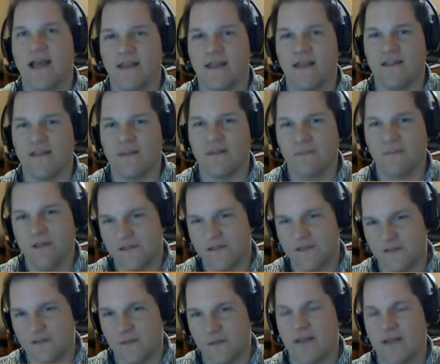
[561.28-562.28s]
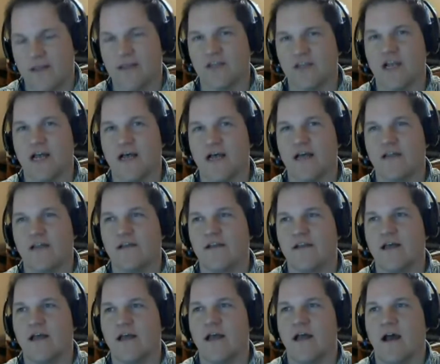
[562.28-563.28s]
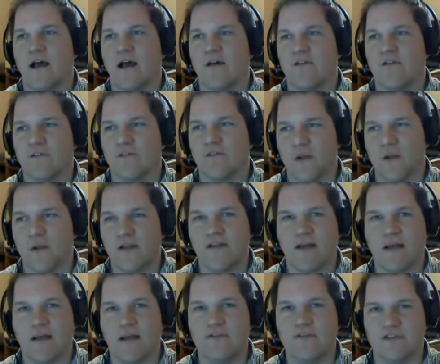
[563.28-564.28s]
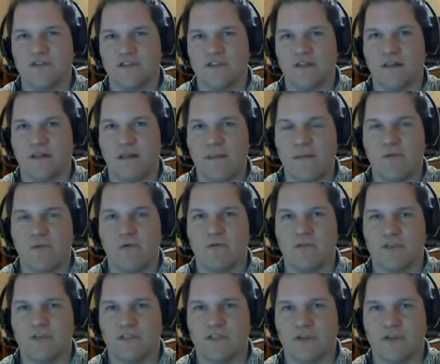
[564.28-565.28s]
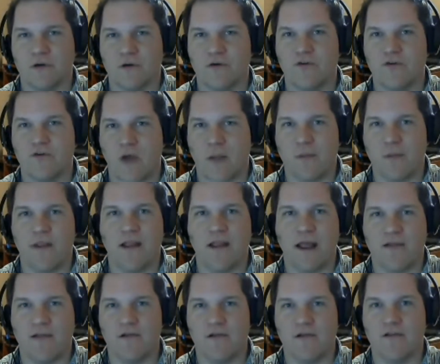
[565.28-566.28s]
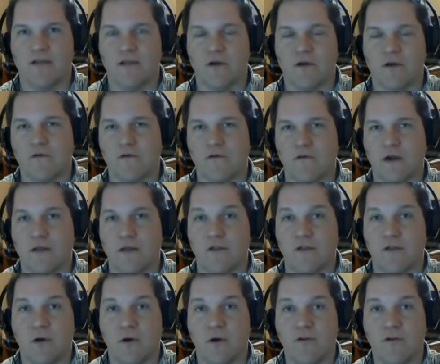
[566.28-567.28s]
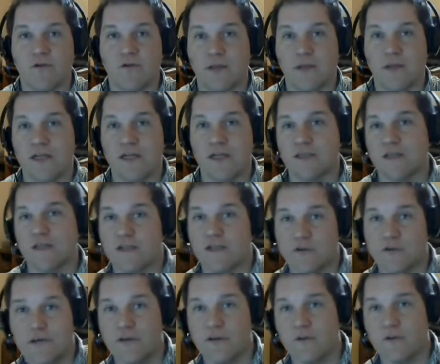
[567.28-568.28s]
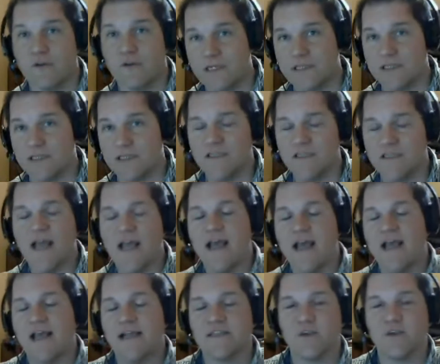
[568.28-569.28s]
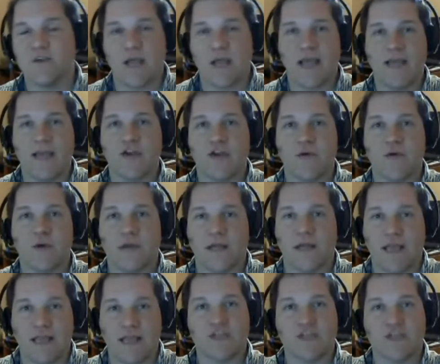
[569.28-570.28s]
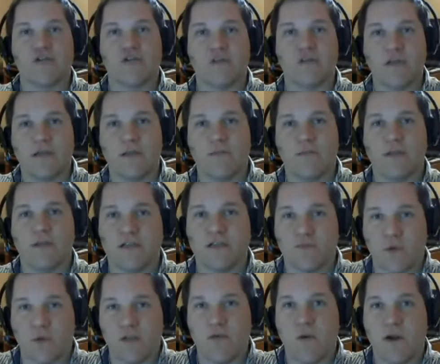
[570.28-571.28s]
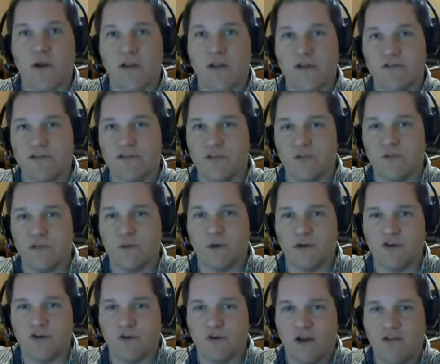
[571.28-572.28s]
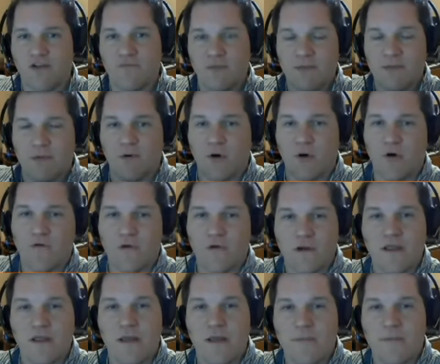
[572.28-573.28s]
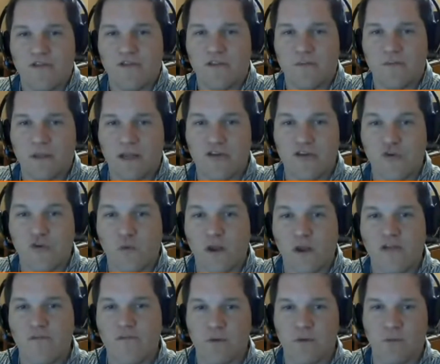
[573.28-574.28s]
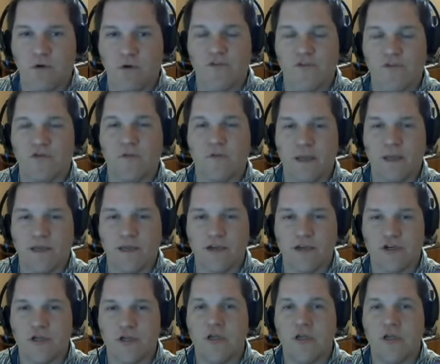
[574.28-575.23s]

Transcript: and the business page. And so many times you'll see a lot of people will just start dropping everything over on their personal page that they do on their business. It's okay to do it occasionally because what you want to do is you really want to drive people over to that business page away from your personal page